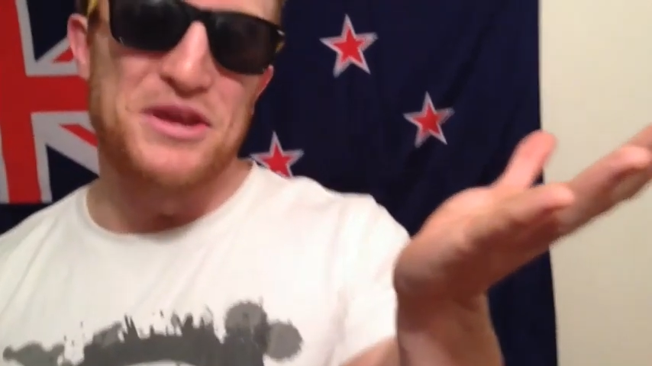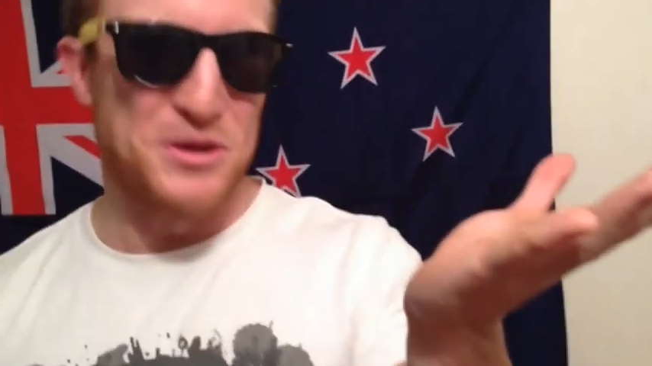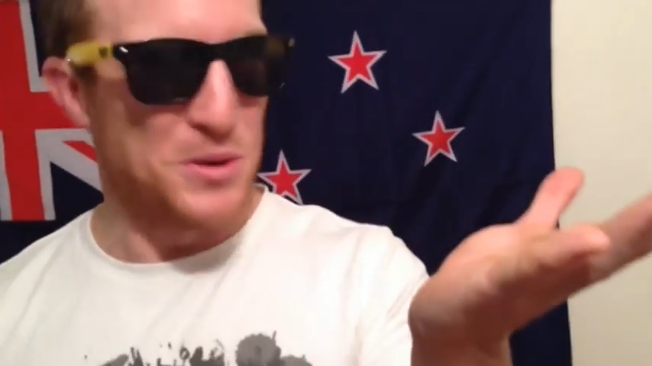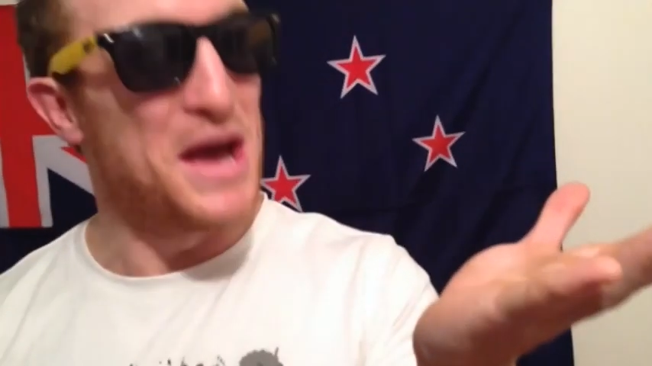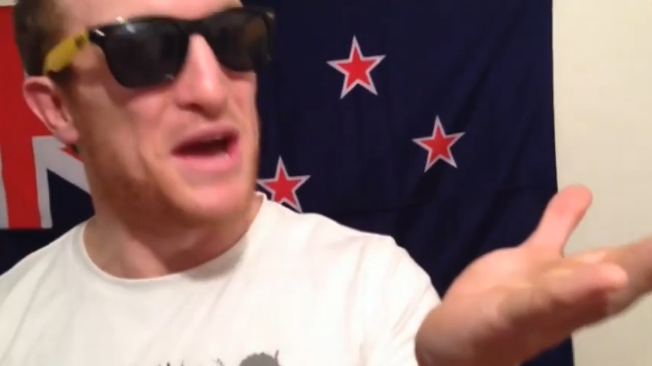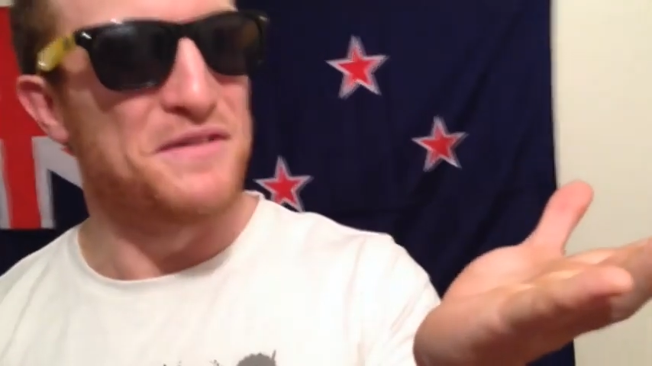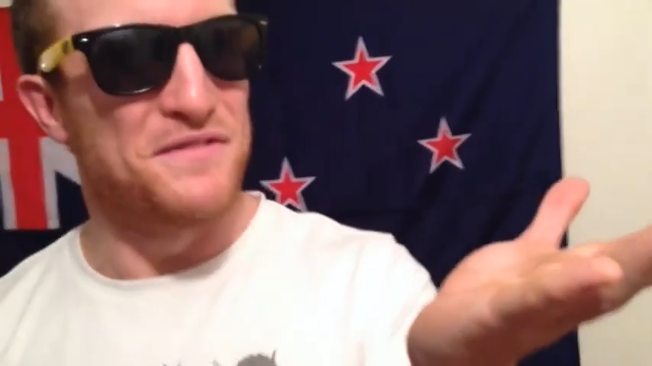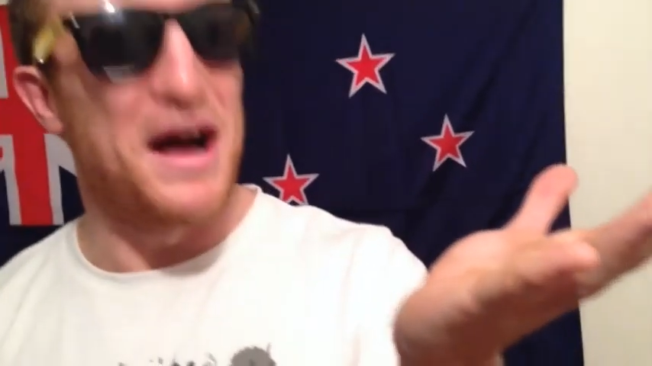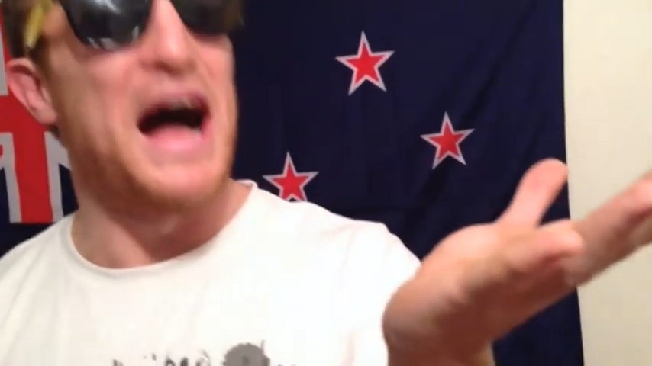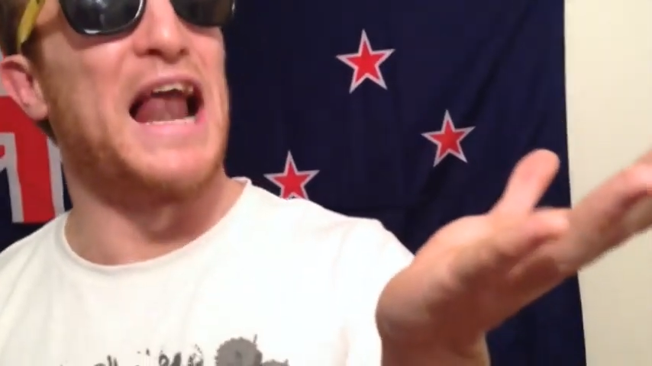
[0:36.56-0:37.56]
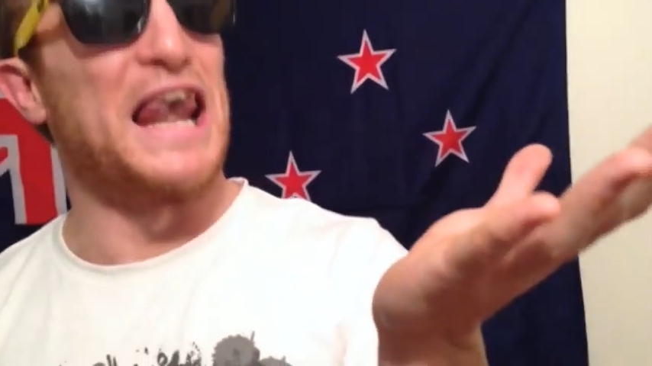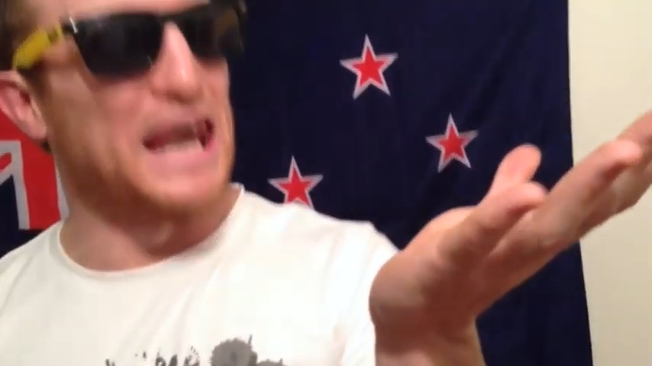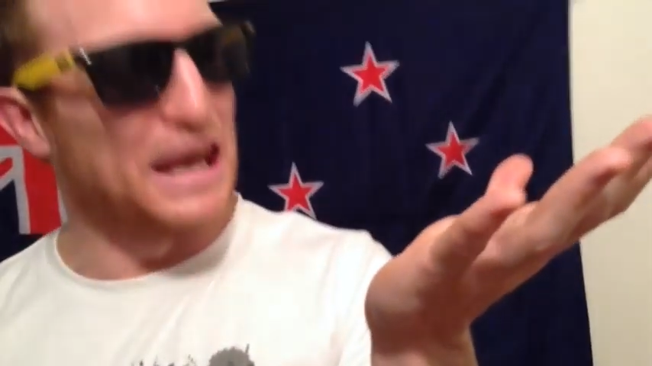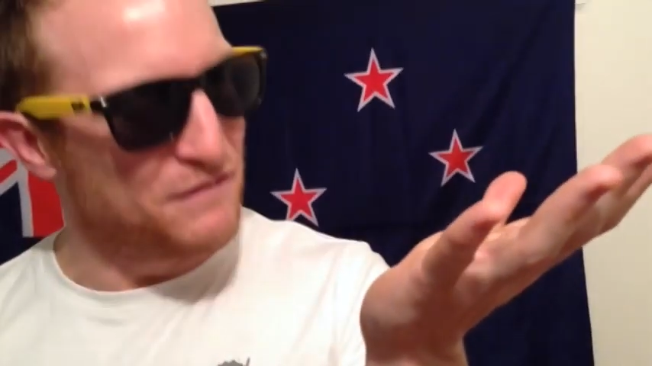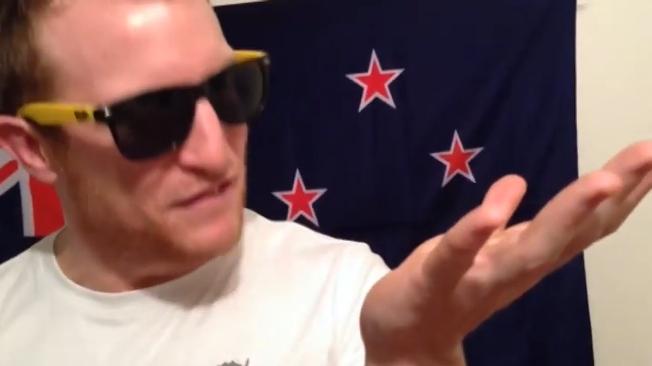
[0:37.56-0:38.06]
you have a
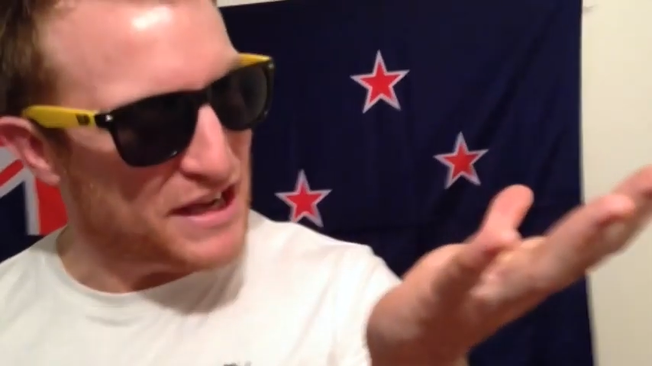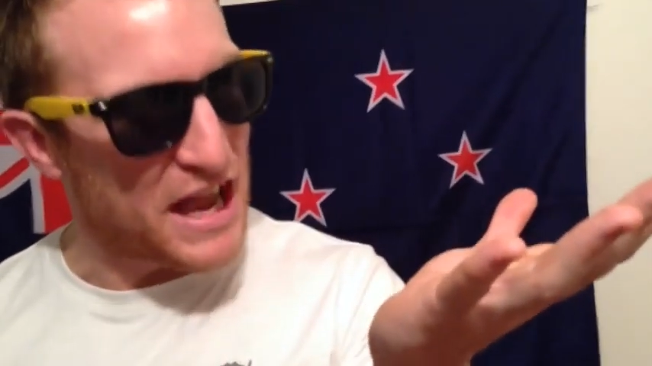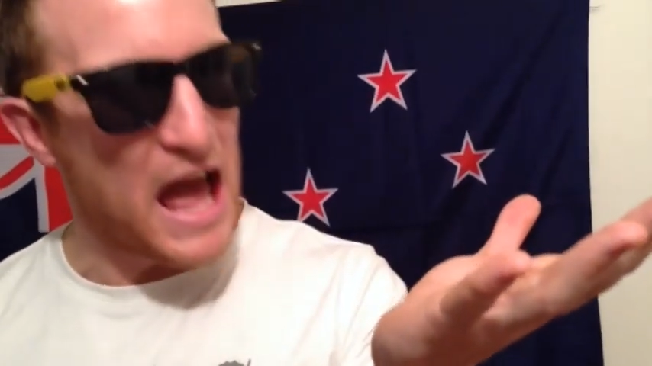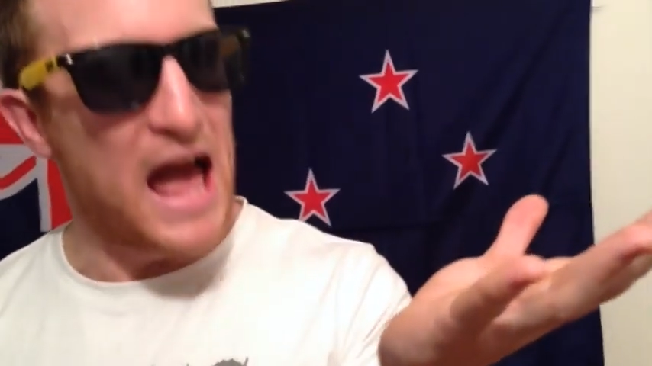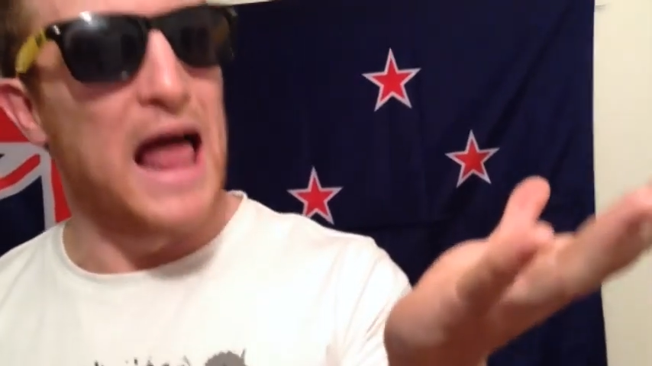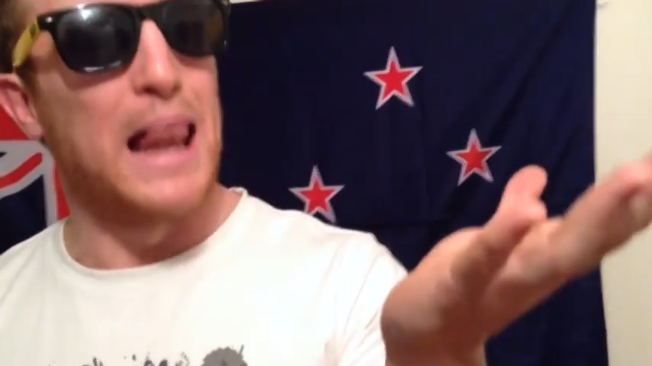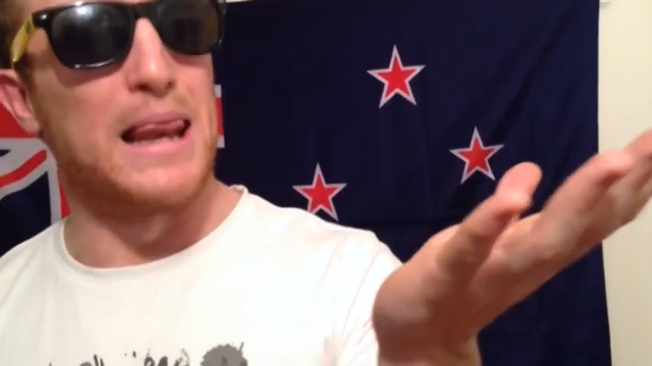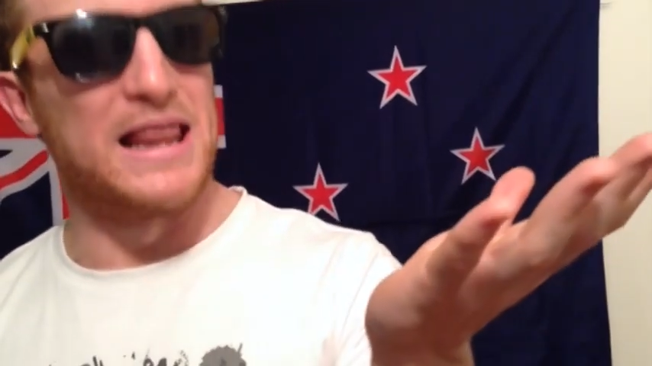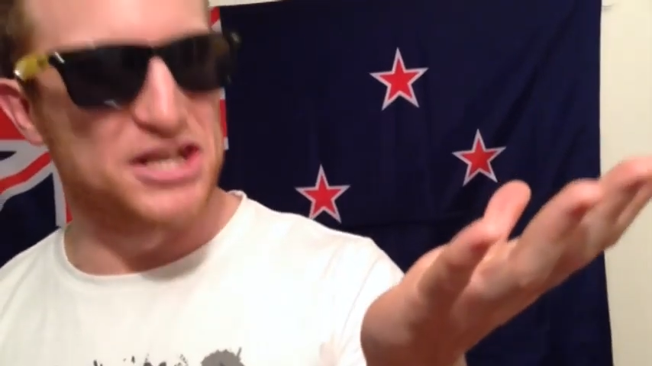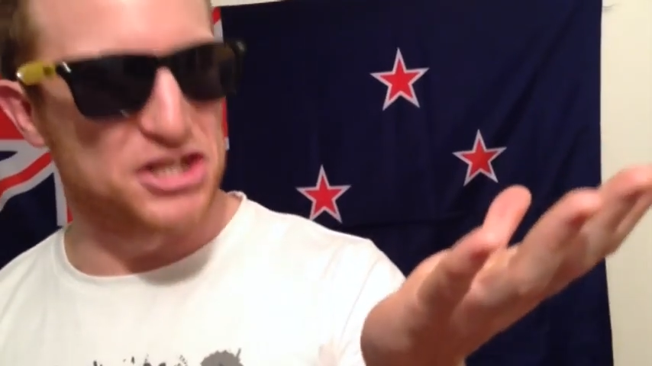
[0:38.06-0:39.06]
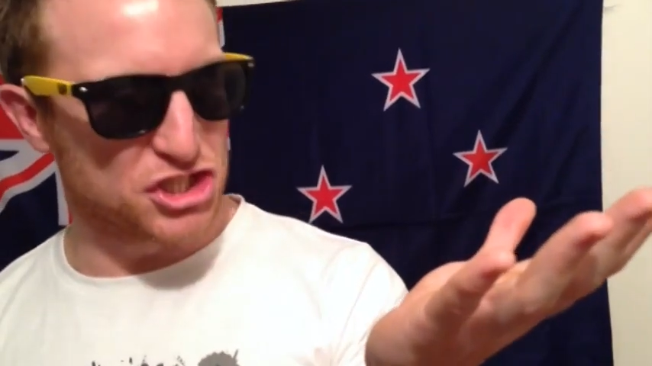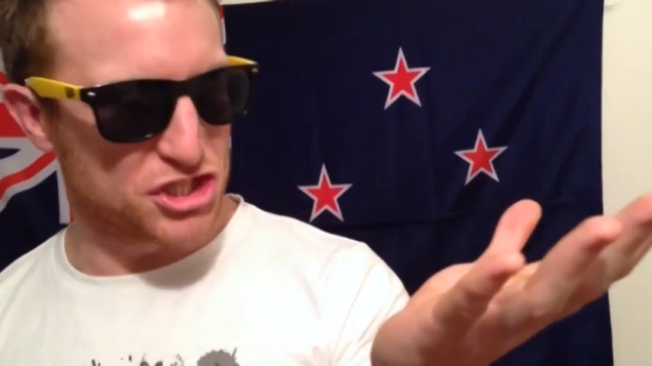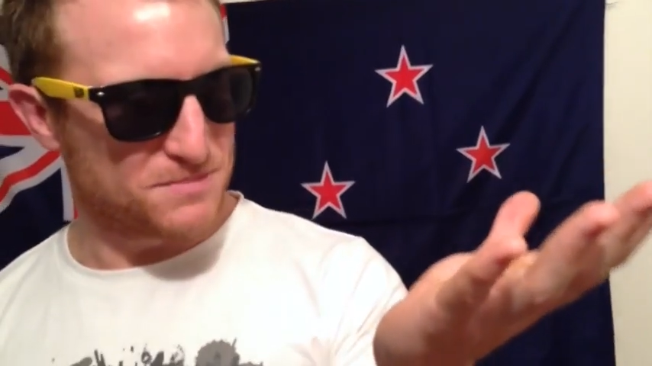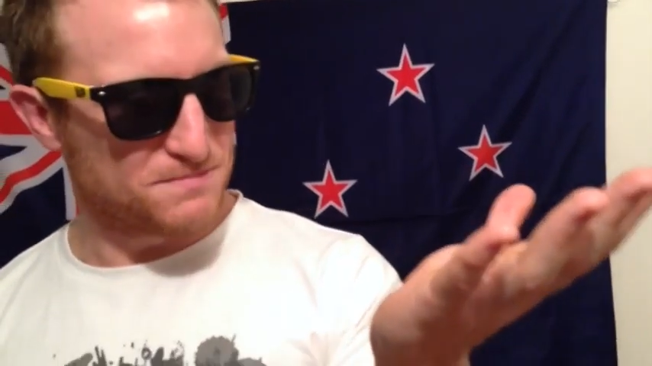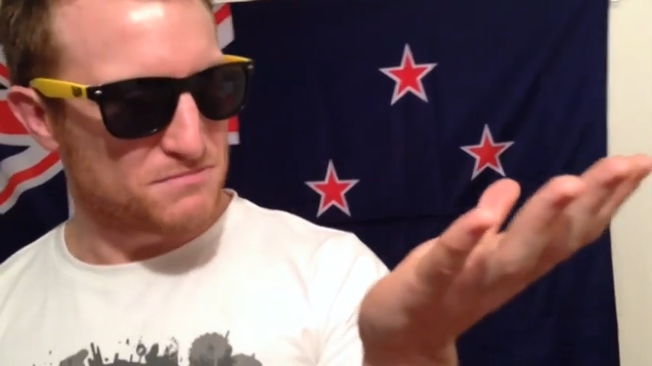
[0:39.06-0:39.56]
living
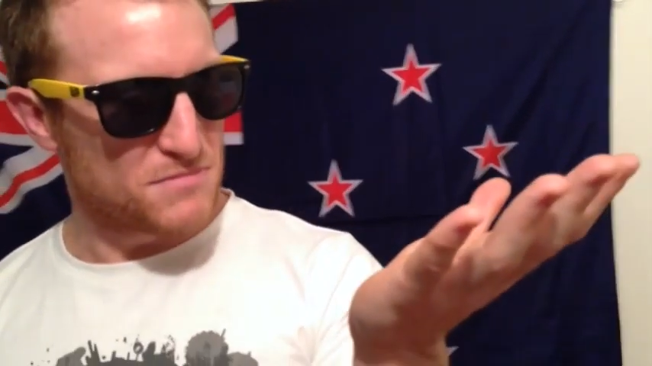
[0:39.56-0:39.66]
legend.